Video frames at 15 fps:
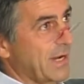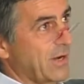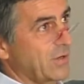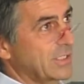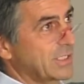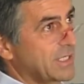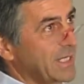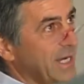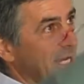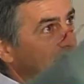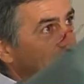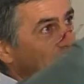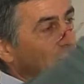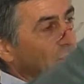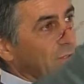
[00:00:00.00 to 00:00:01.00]
how it's
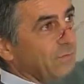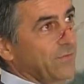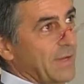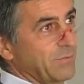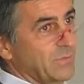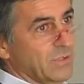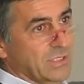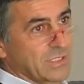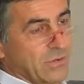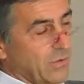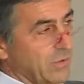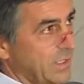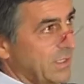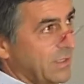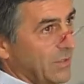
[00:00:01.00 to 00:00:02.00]
created on
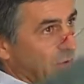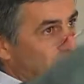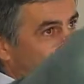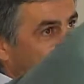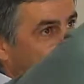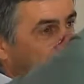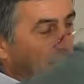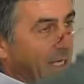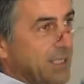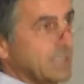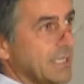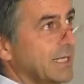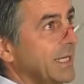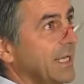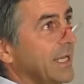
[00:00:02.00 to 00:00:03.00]
a normal laser,